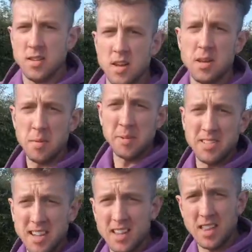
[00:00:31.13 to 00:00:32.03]
and maybe
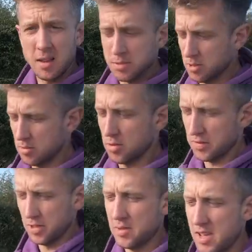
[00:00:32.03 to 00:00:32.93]
10 lambs that were
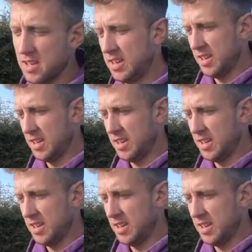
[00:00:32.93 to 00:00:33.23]
over the weight.